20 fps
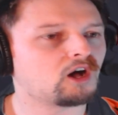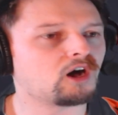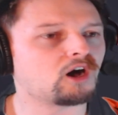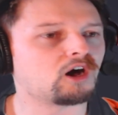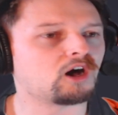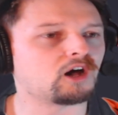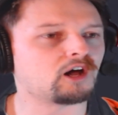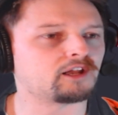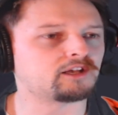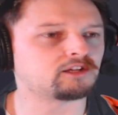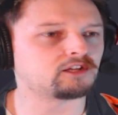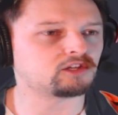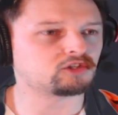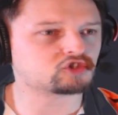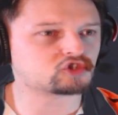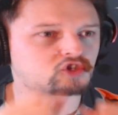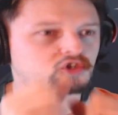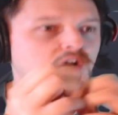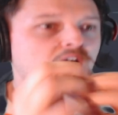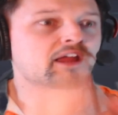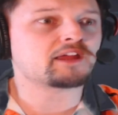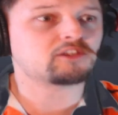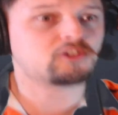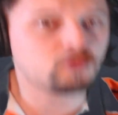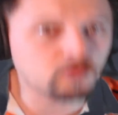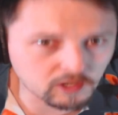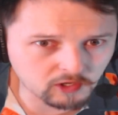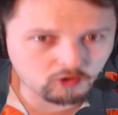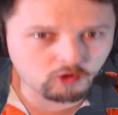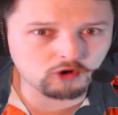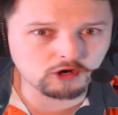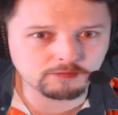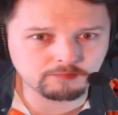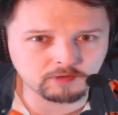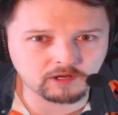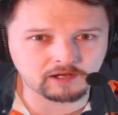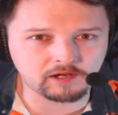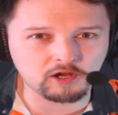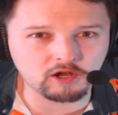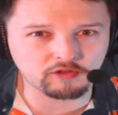on trying to
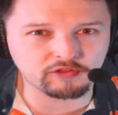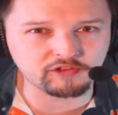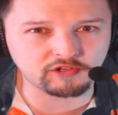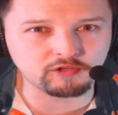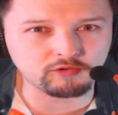incorporate all the